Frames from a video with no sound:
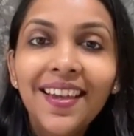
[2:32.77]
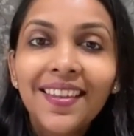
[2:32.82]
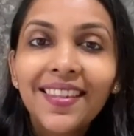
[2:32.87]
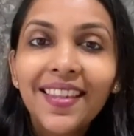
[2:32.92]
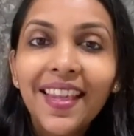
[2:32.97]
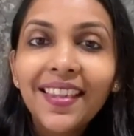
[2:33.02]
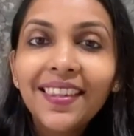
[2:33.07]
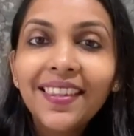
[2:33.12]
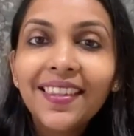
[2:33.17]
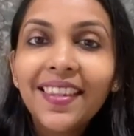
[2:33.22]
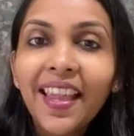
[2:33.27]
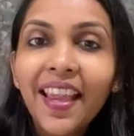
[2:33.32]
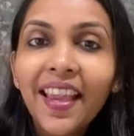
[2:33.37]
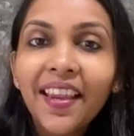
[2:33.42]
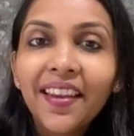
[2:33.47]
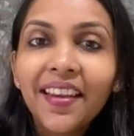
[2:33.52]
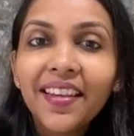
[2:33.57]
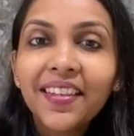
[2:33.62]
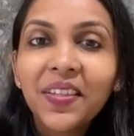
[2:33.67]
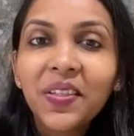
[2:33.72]
Then
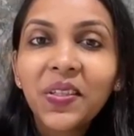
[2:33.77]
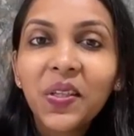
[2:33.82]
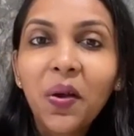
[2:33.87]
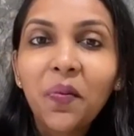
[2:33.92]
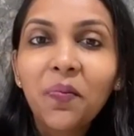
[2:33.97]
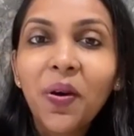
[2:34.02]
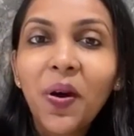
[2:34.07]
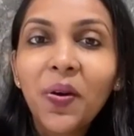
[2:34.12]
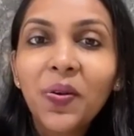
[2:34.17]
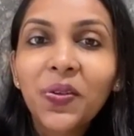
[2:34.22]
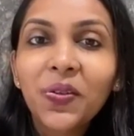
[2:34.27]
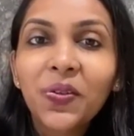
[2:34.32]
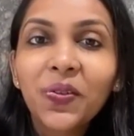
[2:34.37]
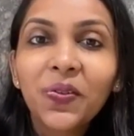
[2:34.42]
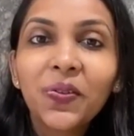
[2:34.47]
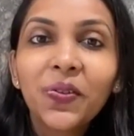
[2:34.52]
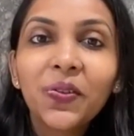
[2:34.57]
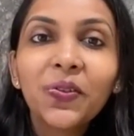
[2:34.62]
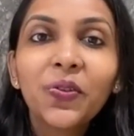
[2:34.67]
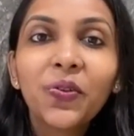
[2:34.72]
there it is about,
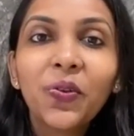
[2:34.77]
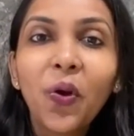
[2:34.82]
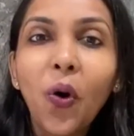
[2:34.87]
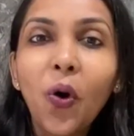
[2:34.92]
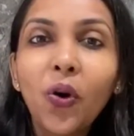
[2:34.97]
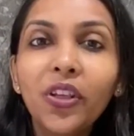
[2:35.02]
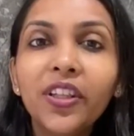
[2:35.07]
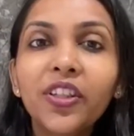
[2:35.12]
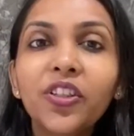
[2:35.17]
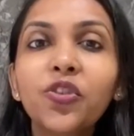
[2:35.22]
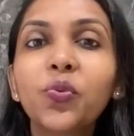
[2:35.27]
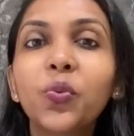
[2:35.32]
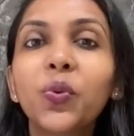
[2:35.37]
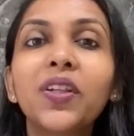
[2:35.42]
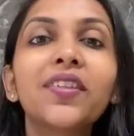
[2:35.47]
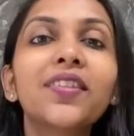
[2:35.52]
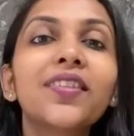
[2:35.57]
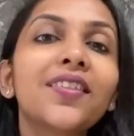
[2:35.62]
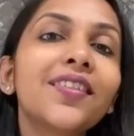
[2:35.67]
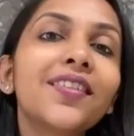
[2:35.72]
knowledge
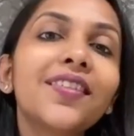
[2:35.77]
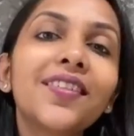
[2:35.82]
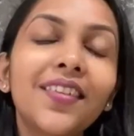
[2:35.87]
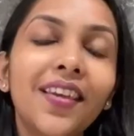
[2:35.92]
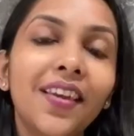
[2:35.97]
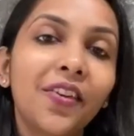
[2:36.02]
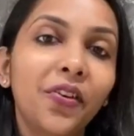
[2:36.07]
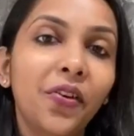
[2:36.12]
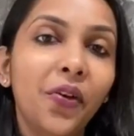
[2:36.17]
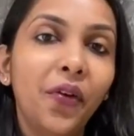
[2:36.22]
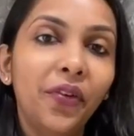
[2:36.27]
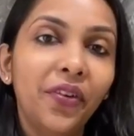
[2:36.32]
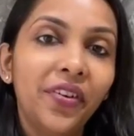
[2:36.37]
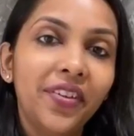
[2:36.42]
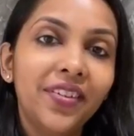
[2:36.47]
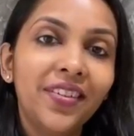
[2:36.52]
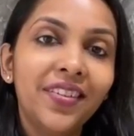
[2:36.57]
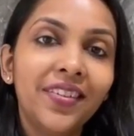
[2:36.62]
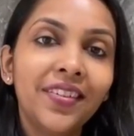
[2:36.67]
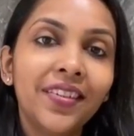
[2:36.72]
versus
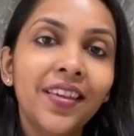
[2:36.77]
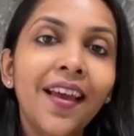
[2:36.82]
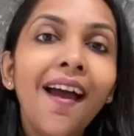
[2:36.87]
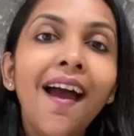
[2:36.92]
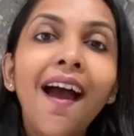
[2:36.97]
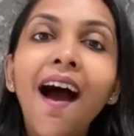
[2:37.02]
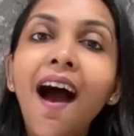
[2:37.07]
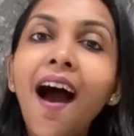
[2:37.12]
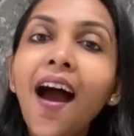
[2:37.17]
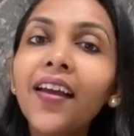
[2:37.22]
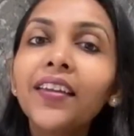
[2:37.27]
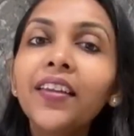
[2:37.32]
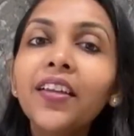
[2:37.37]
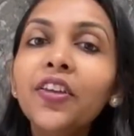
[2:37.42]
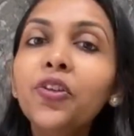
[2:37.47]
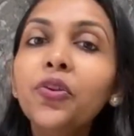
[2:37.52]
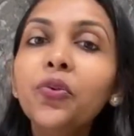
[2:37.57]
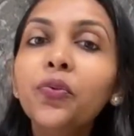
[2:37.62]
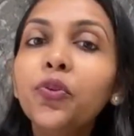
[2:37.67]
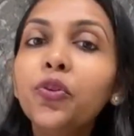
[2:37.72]
ignorance. Either
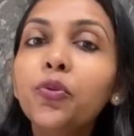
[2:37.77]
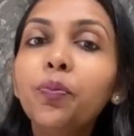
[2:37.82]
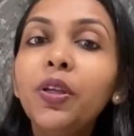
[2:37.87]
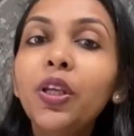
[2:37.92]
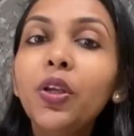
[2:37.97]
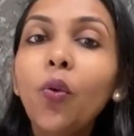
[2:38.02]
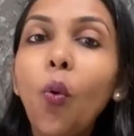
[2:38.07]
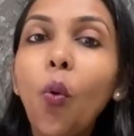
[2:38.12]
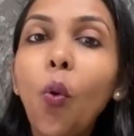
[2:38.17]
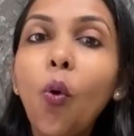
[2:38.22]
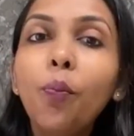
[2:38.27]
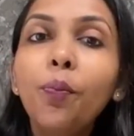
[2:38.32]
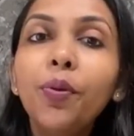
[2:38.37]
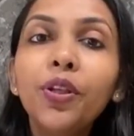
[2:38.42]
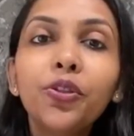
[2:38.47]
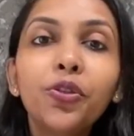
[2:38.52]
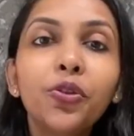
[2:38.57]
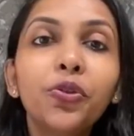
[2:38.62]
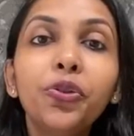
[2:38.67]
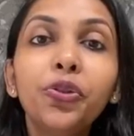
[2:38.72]
you would be
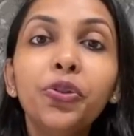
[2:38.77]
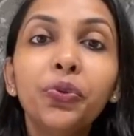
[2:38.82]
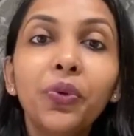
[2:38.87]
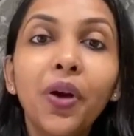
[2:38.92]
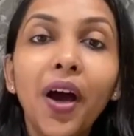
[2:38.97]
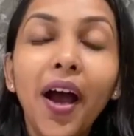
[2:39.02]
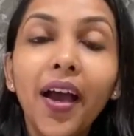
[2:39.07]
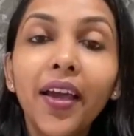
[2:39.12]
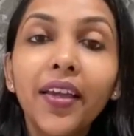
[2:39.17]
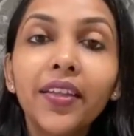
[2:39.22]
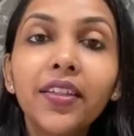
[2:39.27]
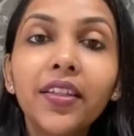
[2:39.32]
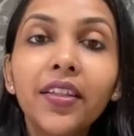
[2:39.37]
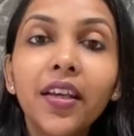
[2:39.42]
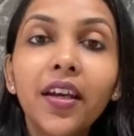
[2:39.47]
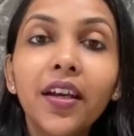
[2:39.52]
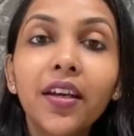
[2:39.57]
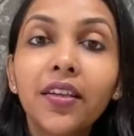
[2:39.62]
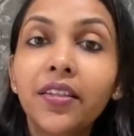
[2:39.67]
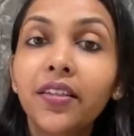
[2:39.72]
open to new
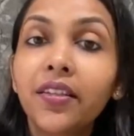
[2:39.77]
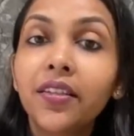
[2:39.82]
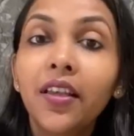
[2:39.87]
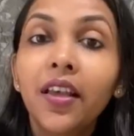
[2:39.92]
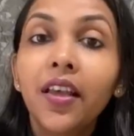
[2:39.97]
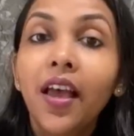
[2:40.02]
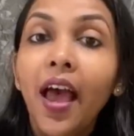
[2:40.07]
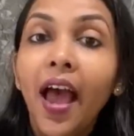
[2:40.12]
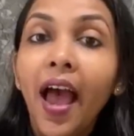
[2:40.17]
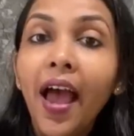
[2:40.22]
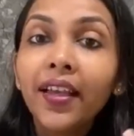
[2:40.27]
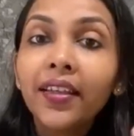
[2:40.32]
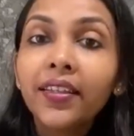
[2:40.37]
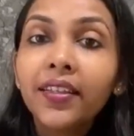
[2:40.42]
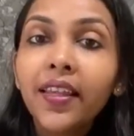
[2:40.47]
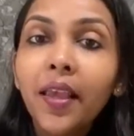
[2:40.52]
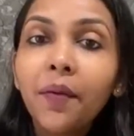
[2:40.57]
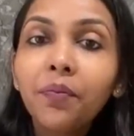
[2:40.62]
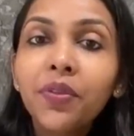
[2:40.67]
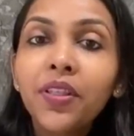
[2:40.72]
ideas,
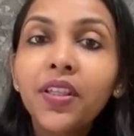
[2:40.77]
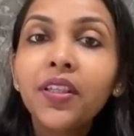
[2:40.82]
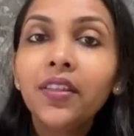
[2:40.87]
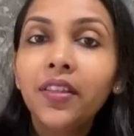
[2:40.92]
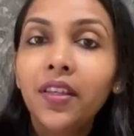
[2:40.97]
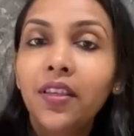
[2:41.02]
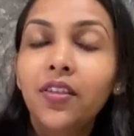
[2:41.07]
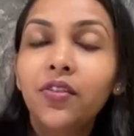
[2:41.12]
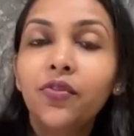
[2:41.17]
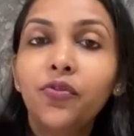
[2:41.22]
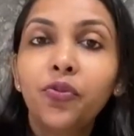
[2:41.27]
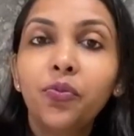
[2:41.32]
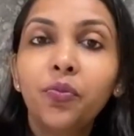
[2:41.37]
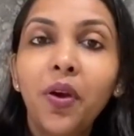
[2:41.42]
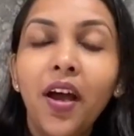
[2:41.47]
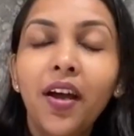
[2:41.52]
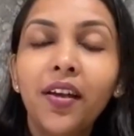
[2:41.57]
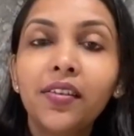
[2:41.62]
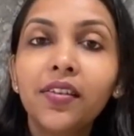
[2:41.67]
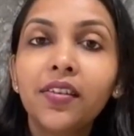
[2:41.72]
accepting things from
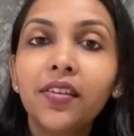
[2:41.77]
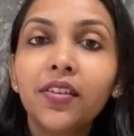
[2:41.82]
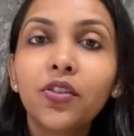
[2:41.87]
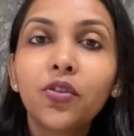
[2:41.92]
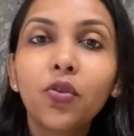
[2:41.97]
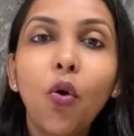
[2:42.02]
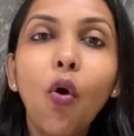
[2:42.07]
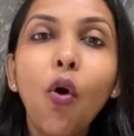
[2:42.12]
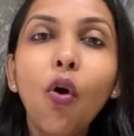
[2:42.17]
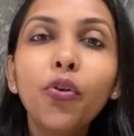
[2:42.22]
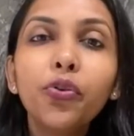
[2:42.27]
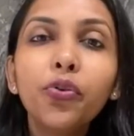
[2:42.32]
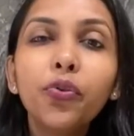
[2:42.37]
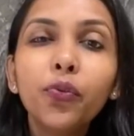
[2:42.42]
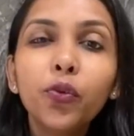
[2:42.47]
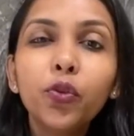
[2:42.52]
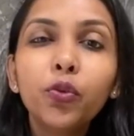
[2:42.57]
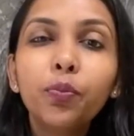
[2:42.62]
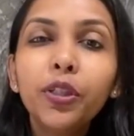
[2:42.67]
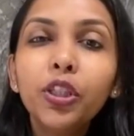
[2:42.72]
others, or you
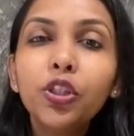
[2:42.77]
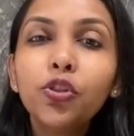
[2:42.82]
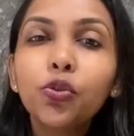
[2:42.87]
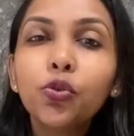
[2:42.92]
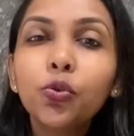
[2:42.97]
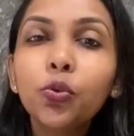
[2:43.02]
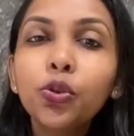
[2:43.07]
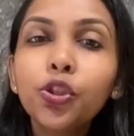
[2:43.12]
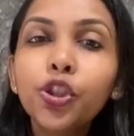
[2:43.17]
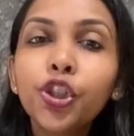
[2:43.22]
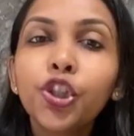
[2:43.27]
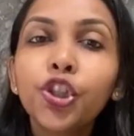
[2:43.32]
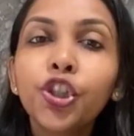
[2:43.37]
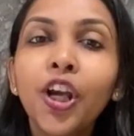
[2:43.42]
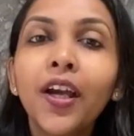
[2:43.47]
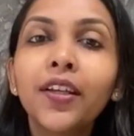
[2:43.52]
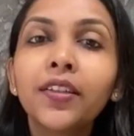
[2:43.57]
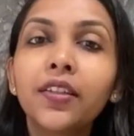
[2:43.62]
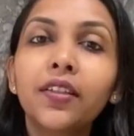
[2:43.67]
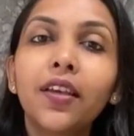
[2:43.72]
would be too
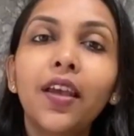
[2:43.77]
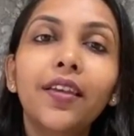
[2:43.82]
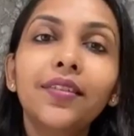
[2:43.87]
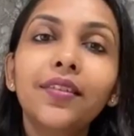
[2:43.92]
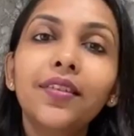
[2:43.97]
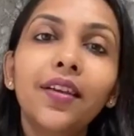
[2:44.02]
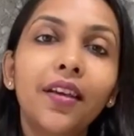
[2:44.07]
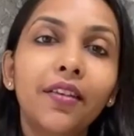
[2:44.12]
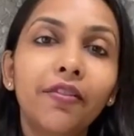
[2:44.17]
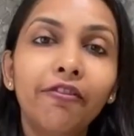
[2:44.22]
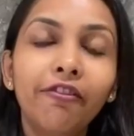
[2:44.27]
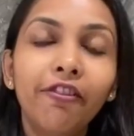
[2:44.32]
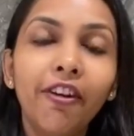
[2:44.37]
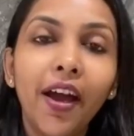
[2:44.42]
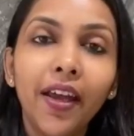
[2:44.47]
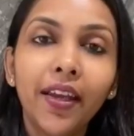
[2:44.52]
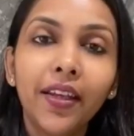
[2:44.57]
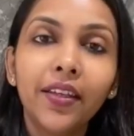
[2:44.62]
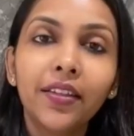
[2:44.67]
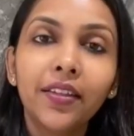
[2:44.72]
shut and
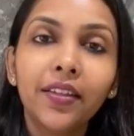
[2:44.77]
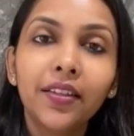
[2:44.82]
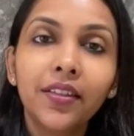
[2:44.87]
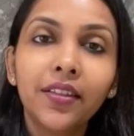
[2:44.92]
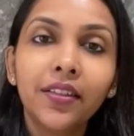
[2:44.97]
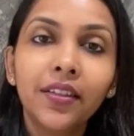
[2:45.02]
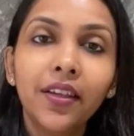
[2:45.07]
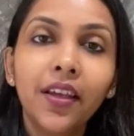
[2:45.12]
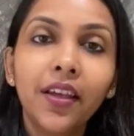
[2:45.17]
confined.